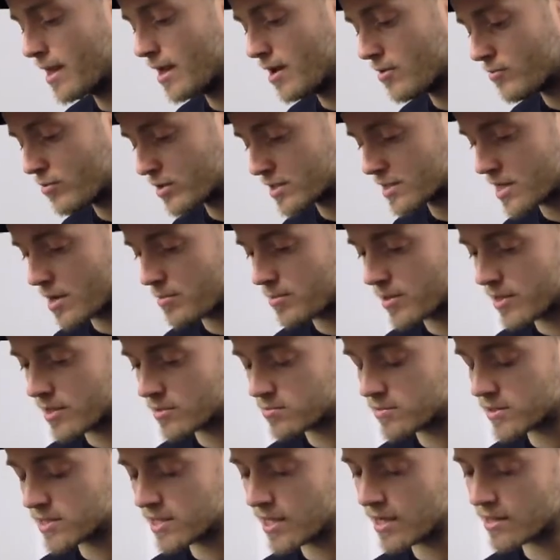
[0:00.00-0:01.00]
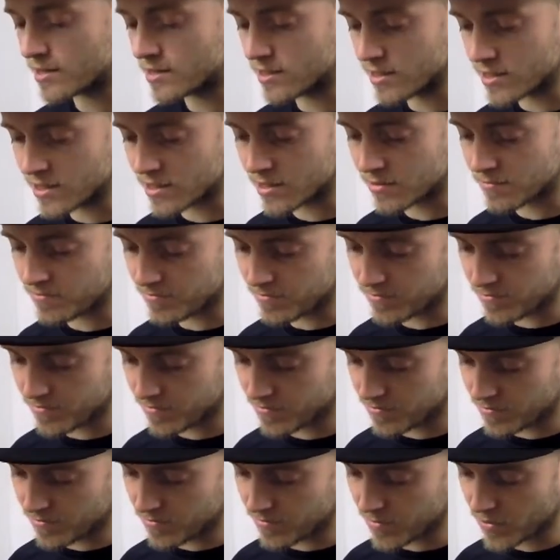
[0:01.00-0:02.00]
For example, let me take this
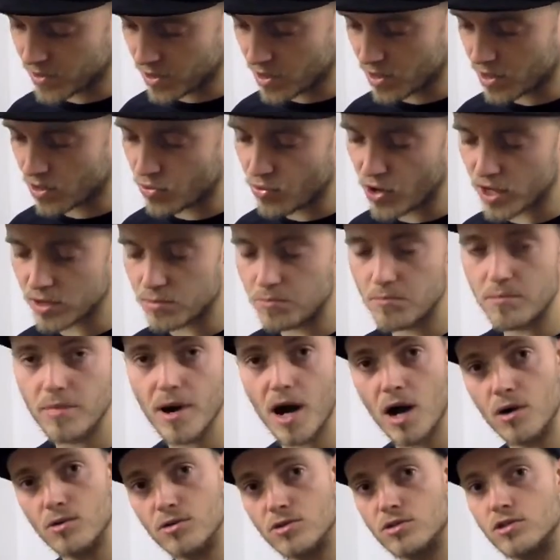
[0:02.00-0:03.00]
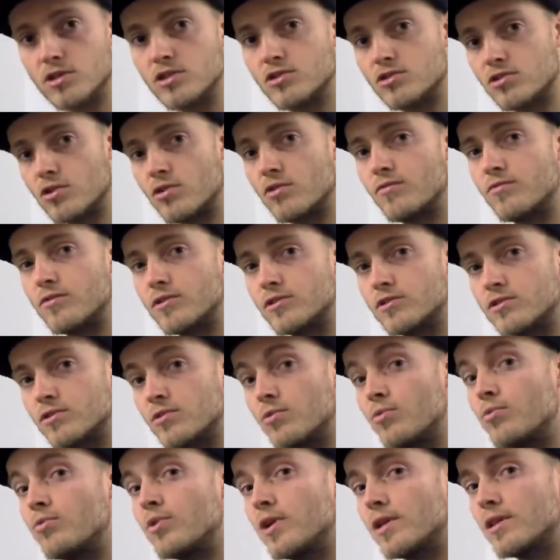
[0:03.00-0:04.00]
quite bouncy surface so
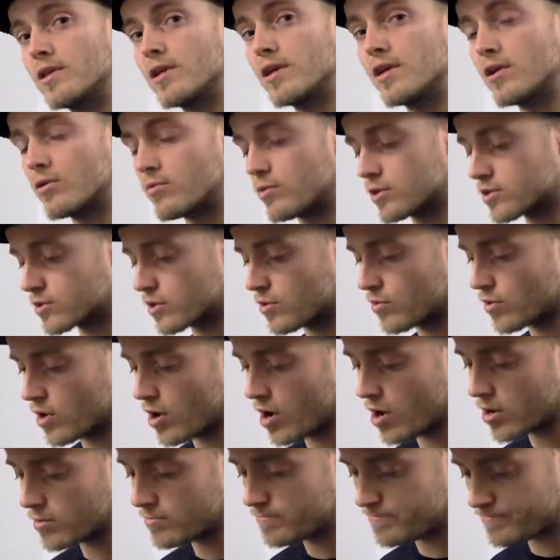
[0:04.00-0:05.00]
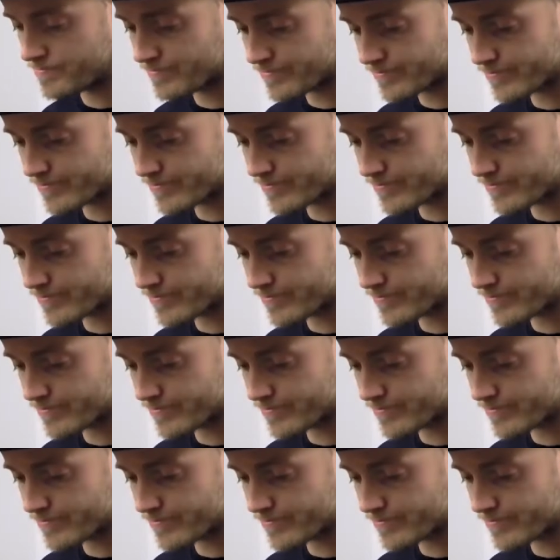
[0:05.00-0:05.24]
you really hear what's going on.